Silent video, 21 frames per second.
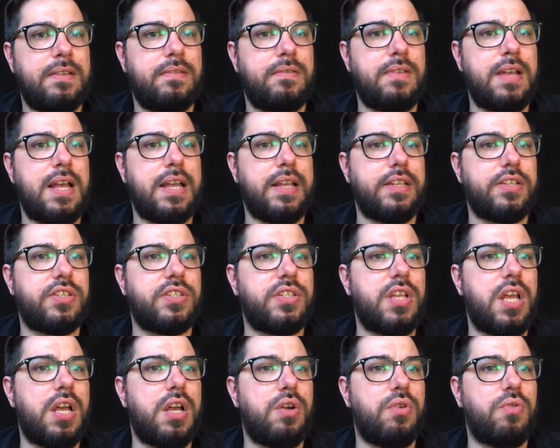Right,
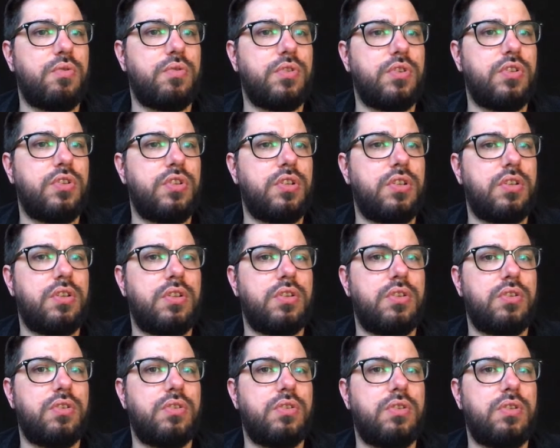so
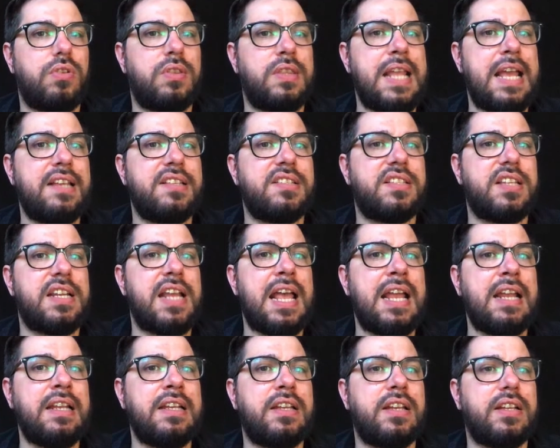nest an
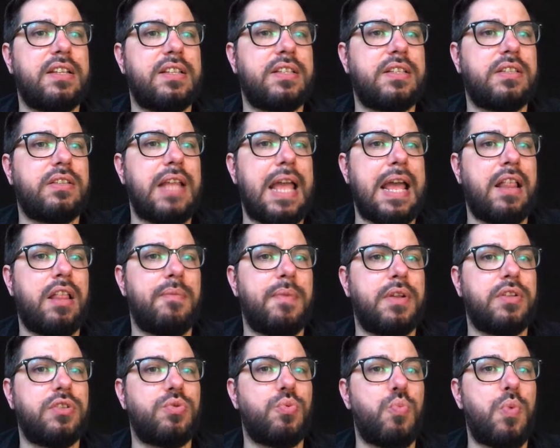anchor
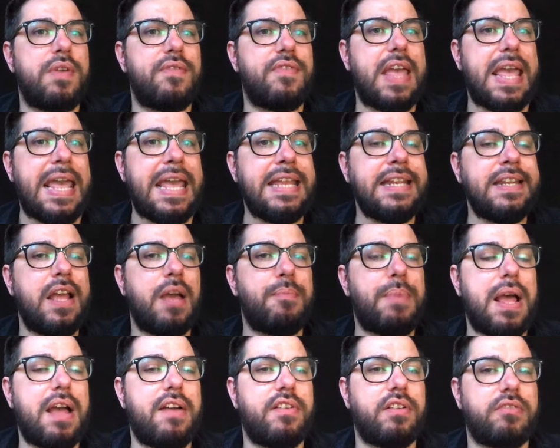element within a
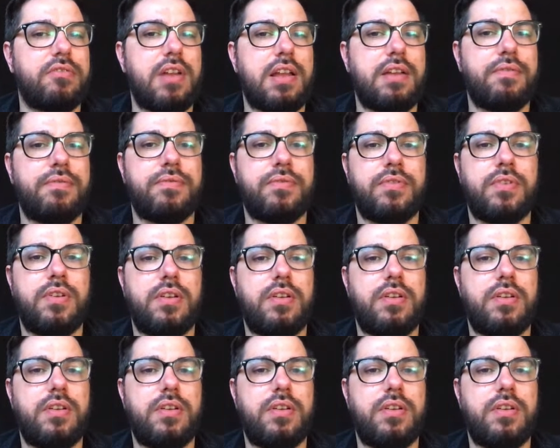paragraph.